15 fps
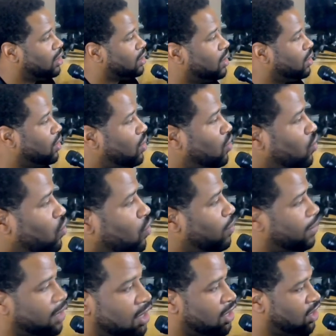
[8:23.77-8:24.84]
The
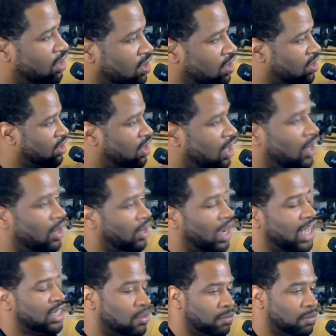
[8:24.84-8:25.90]
cube is just there
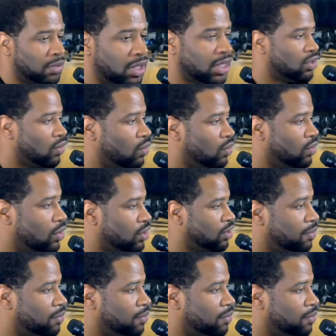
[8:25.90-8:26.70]
as a placeholder.